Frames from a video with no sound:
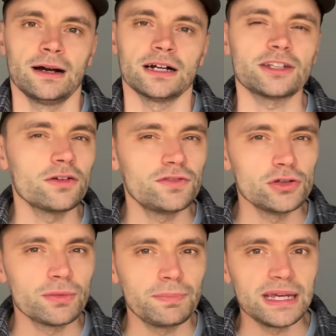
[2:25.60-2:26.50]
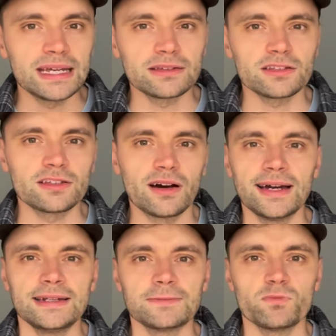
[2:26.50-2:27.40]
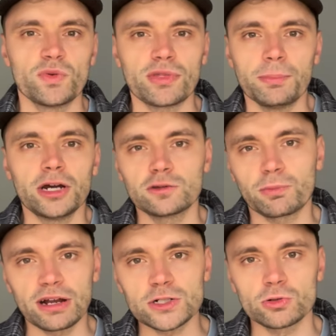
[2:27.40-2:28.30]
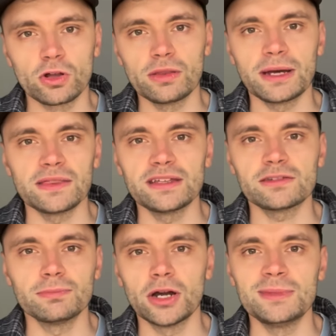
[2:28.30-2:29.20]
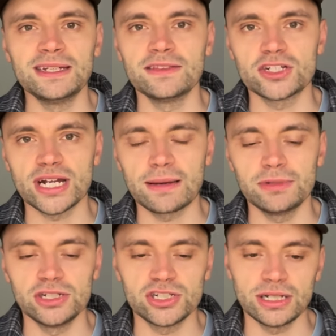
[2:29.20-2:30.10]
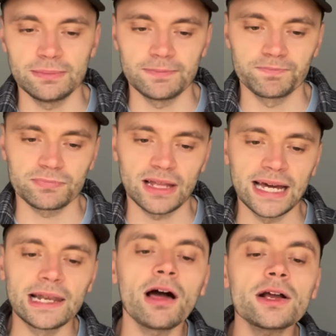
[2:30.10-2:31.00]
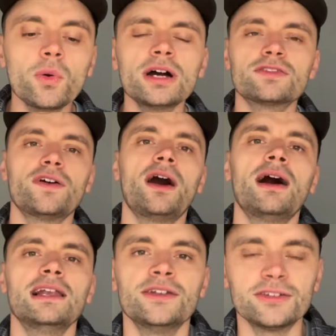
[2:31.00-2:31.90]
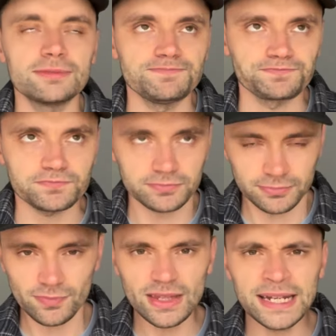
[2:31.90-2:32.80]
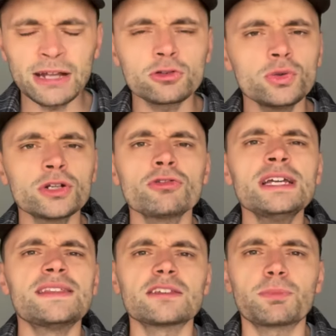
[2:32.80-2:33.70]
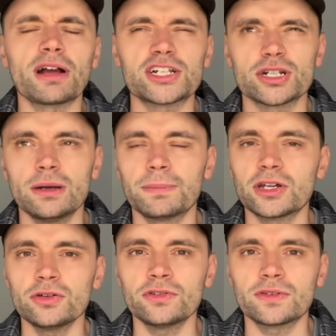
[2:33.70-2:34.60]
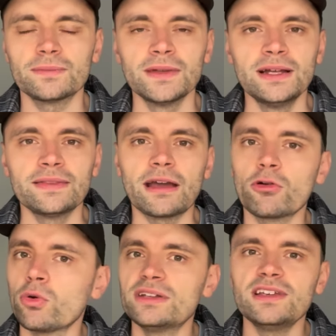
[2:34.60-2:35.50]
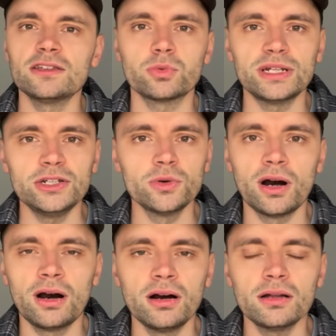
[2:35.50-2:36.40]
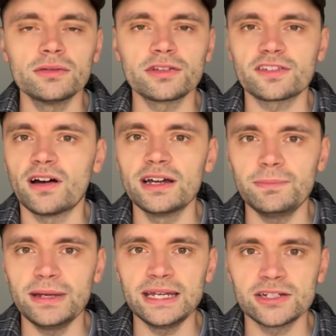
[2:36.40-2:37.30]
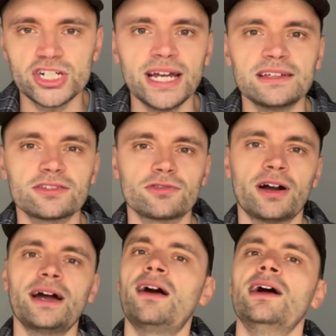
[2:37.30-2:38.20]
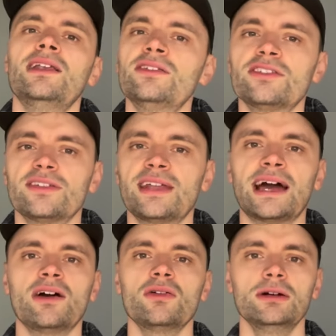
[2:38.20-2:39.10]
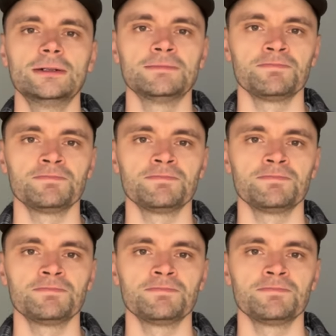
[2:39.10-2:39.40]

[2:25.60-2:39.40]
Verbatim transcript: I don't view them being the side with the most pressure on them at this moment in the championship. And likewise for Ireland. Now, to a degree, there's pressure because there always is when you are the side being chased, right? Ireland now